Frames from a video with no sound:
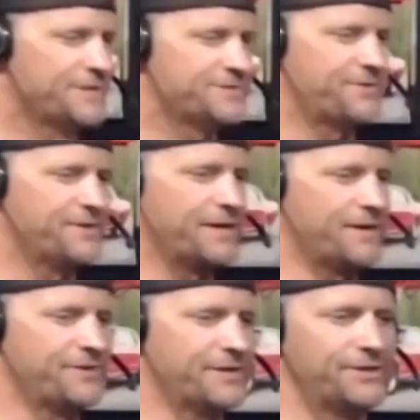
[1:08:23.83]
thing I
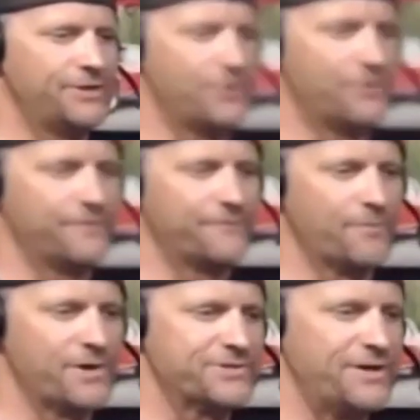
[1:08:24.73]
think, you know, and for
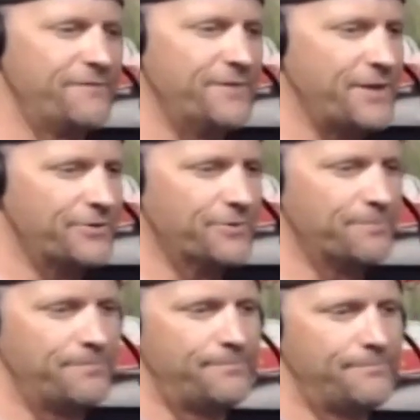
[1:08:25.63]
myself and other
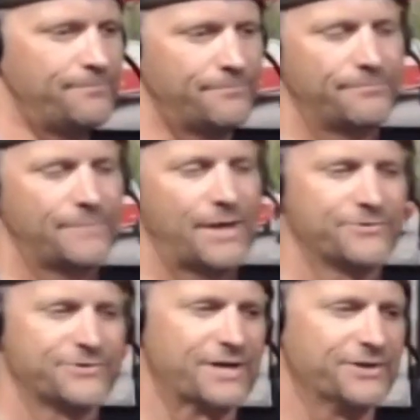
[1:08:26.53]

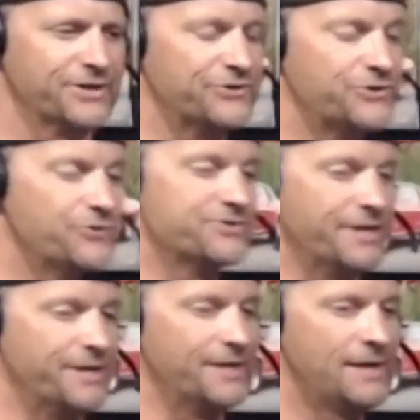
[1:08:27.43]
others I can think of too is
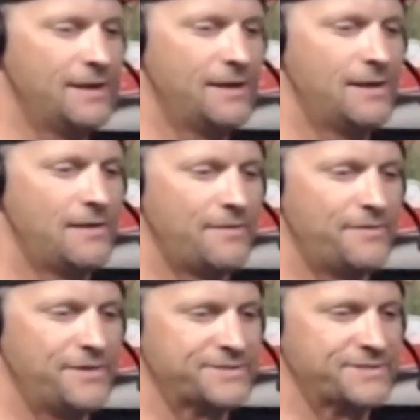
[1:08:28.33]
that
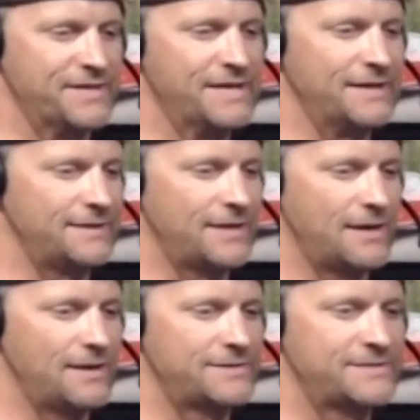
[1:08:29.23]
this thing
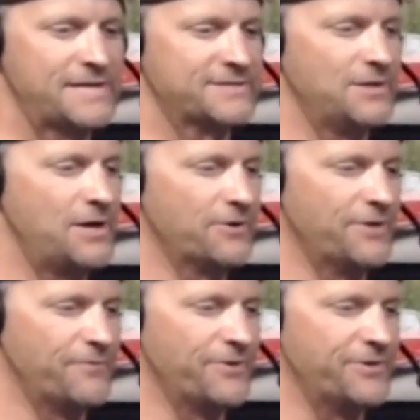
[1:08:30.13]
takes longer
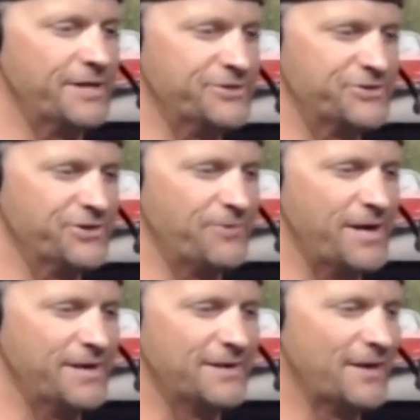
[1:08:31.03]
than we think it should,
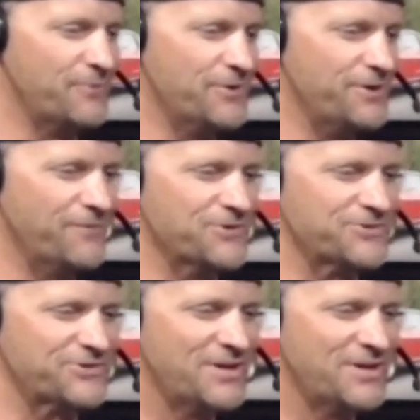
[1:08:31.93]
right? Like when you first